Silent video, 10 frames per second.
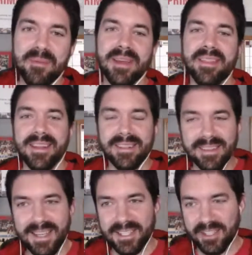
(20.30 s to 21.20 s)
may think
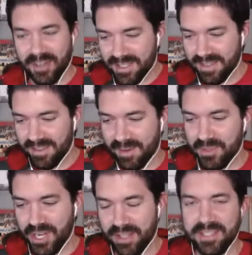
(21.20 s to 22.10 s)
that that's crazy that I'm
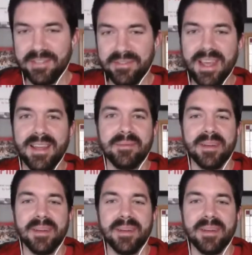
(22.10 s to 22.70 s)
jealous of that,